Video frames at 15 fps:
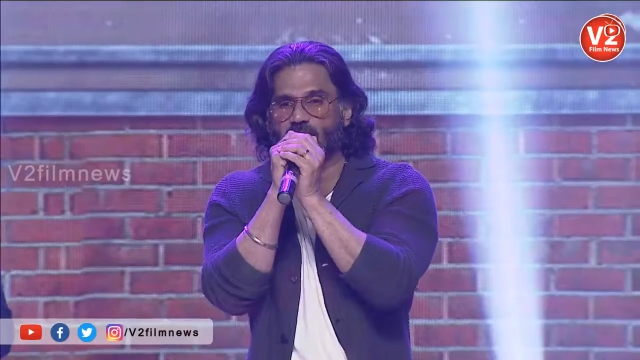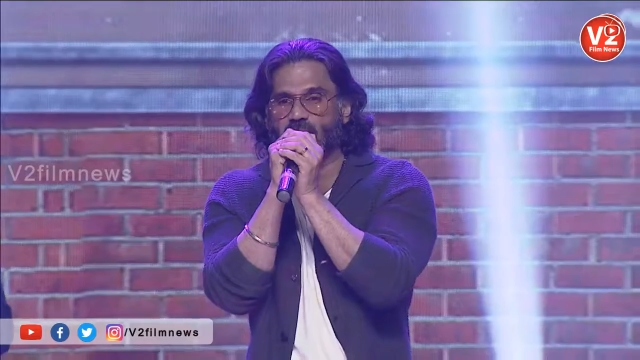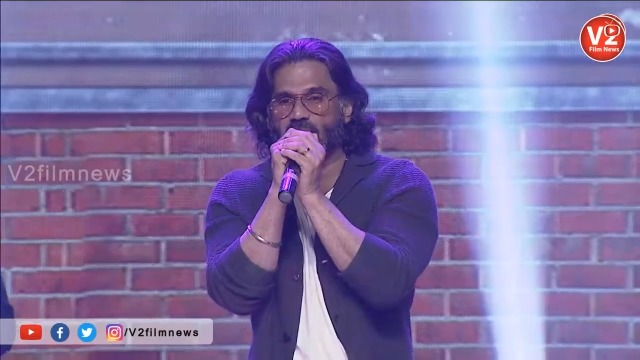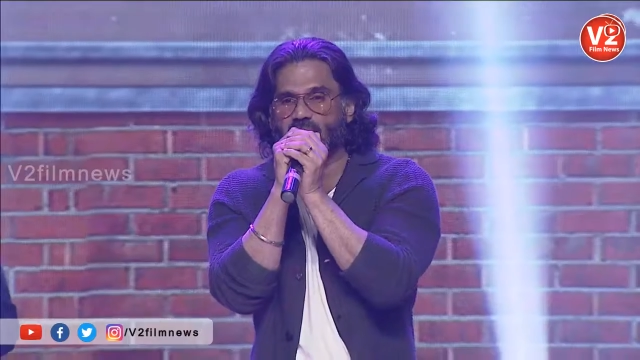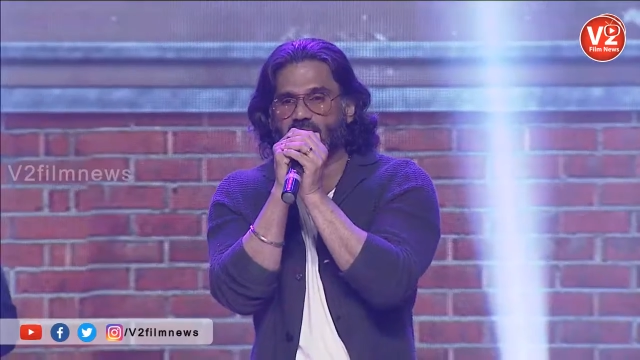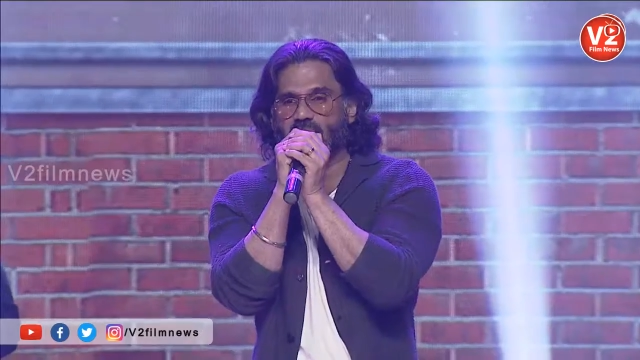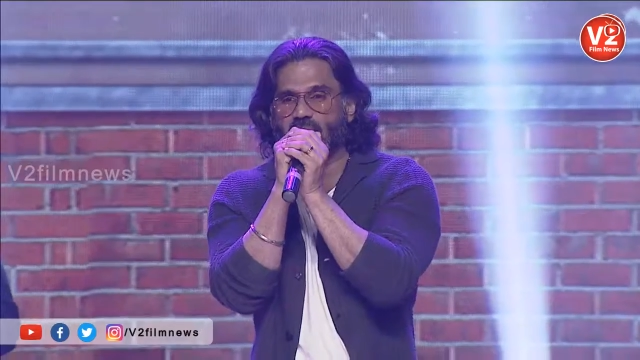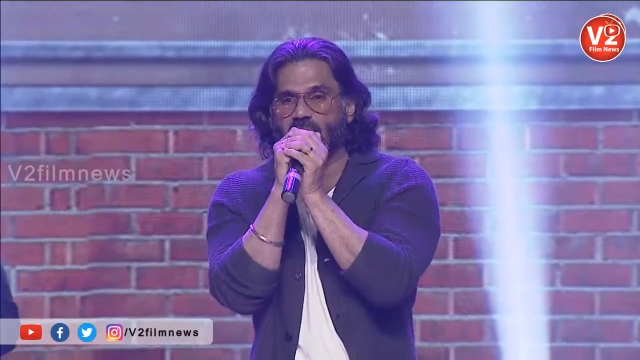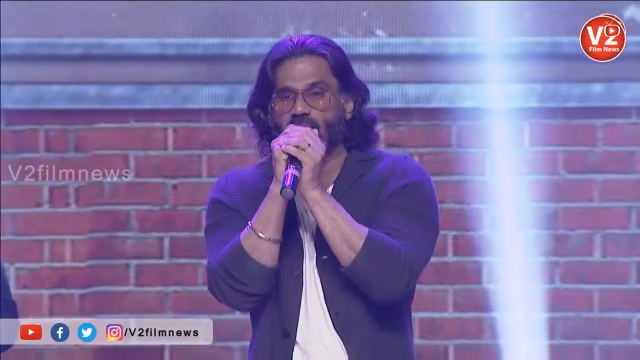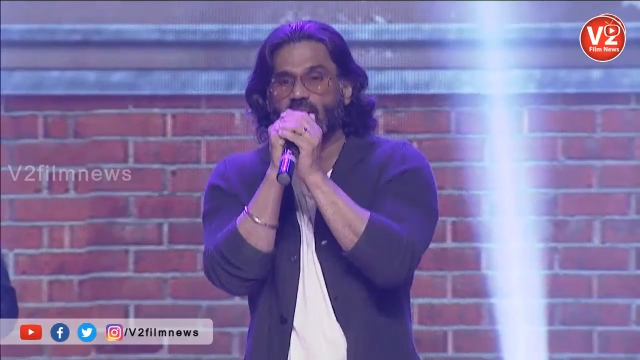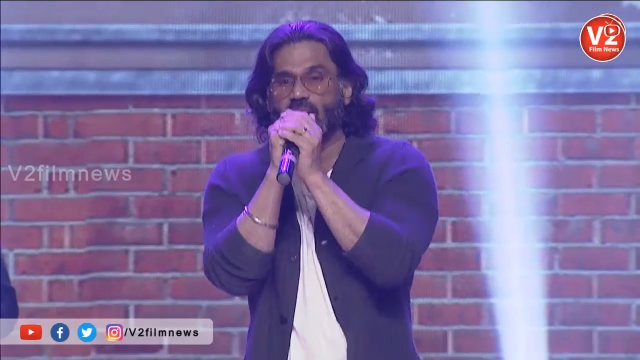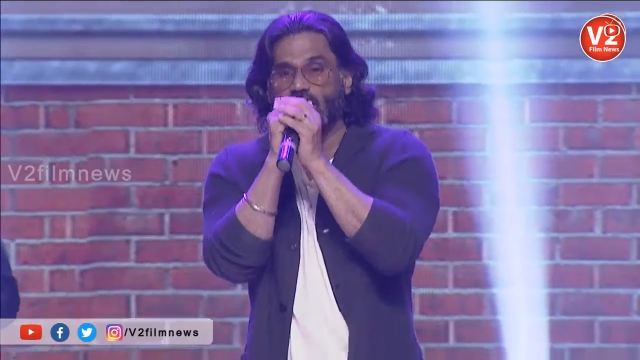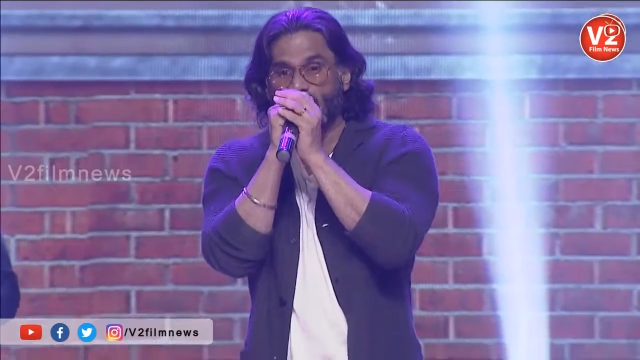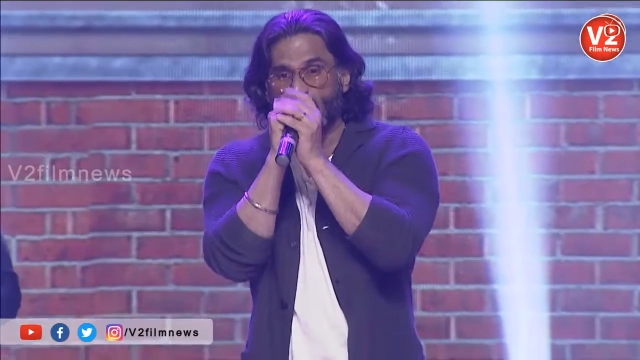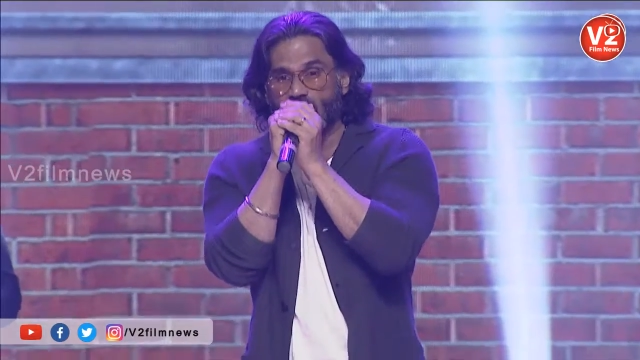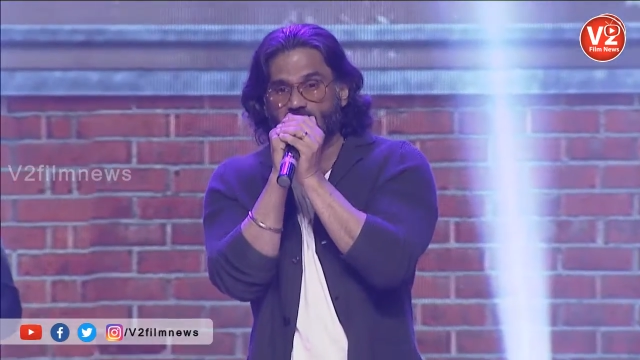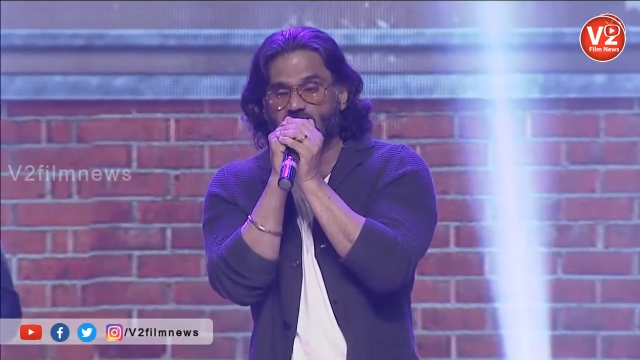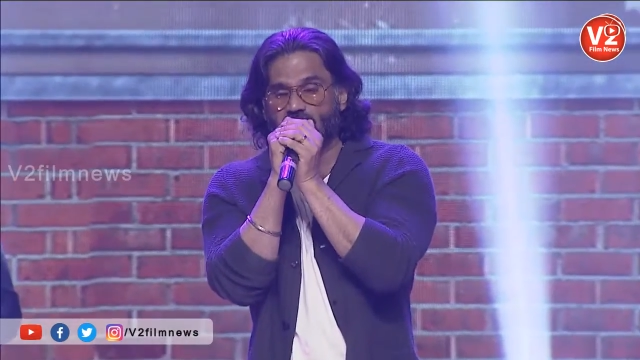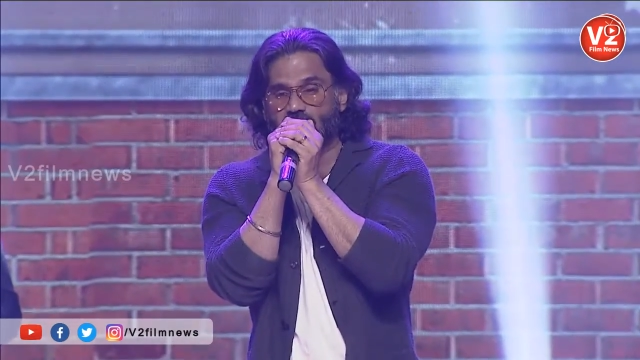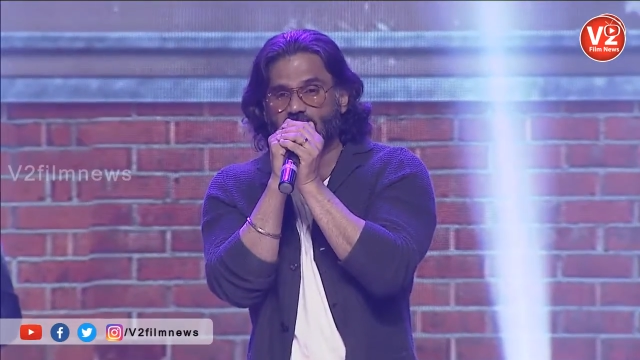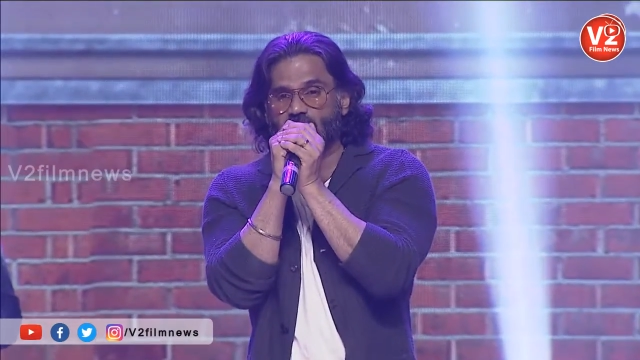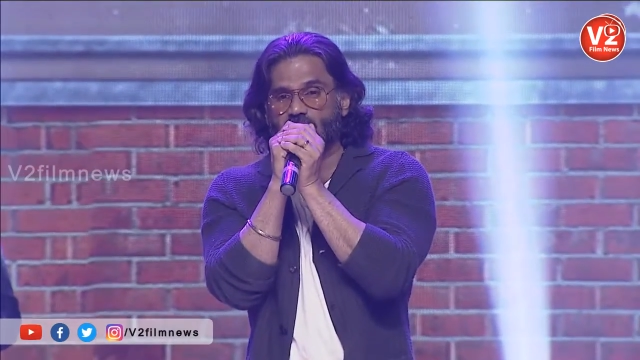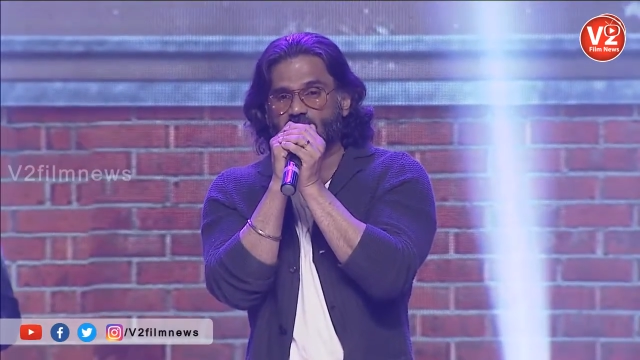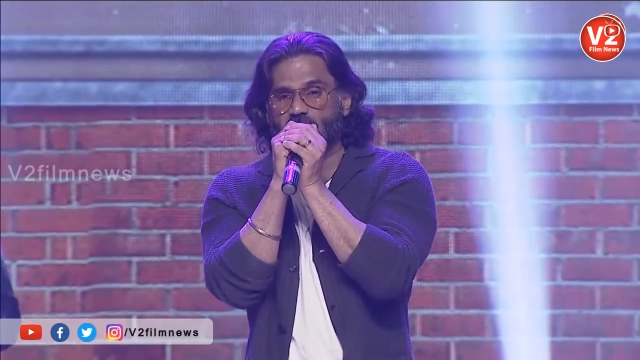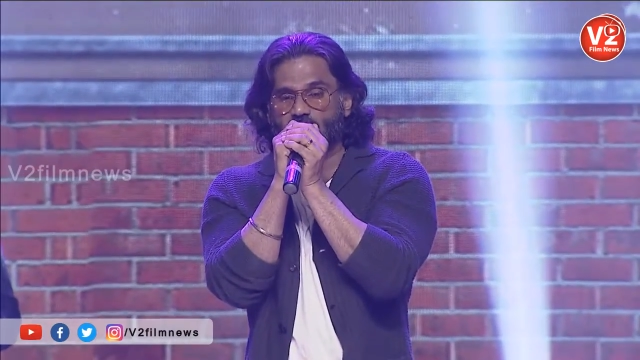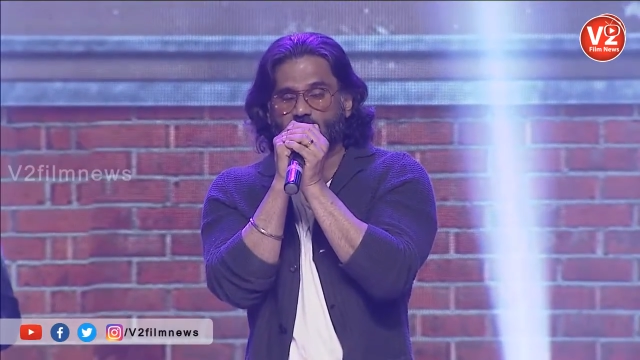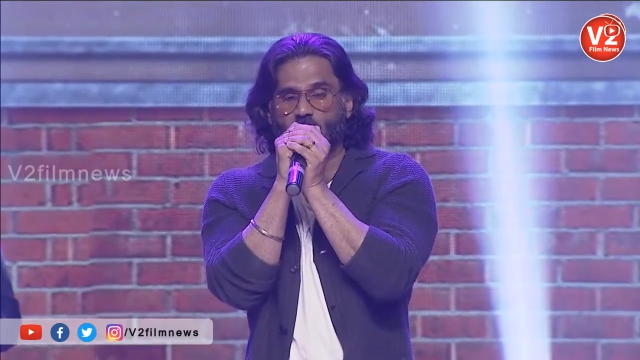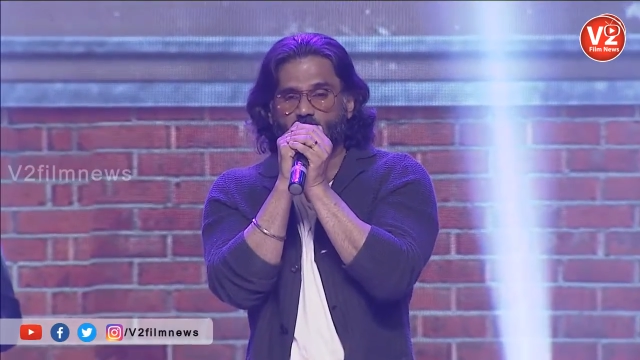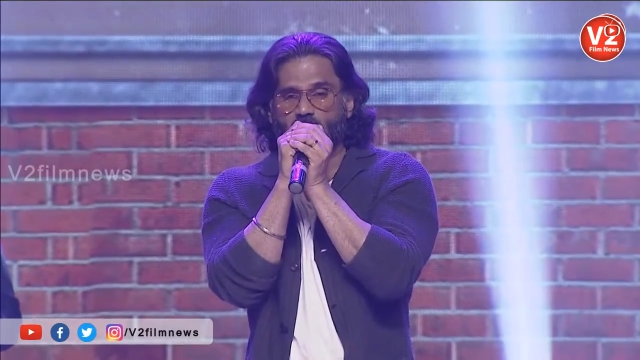that they individually grow